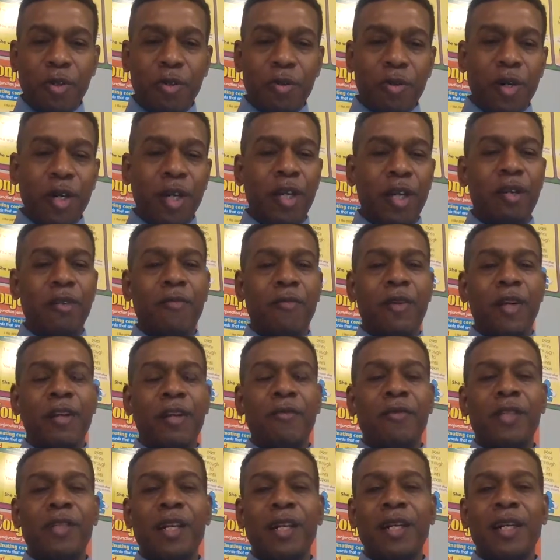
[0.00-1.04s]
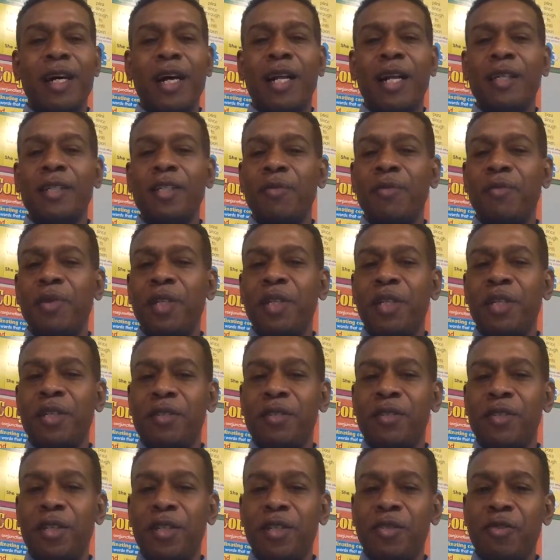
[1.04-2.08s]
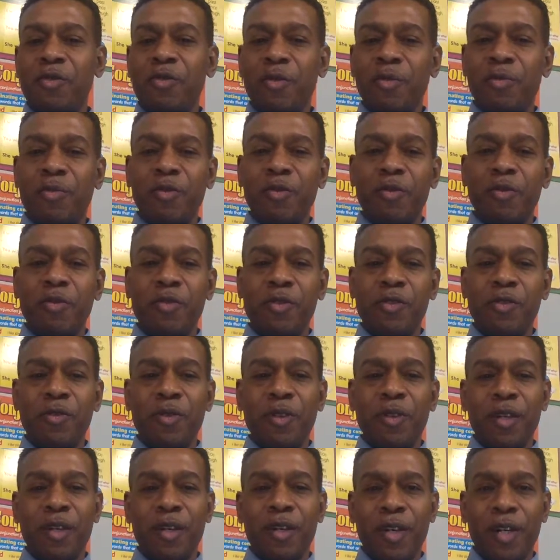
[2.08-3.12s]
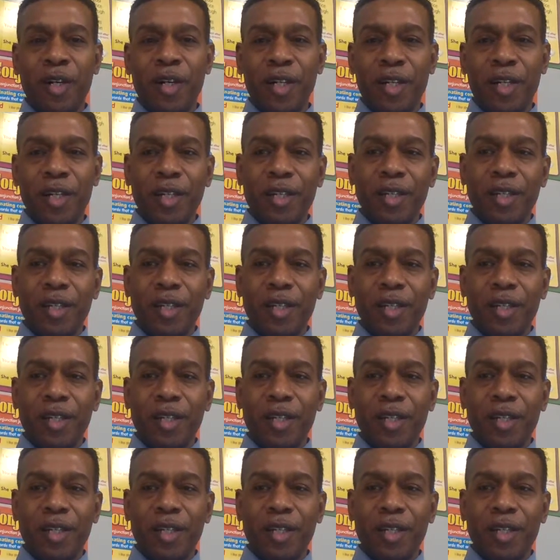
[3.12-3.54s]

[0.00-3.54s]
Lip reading: or innovative technology be considered to improve student learning?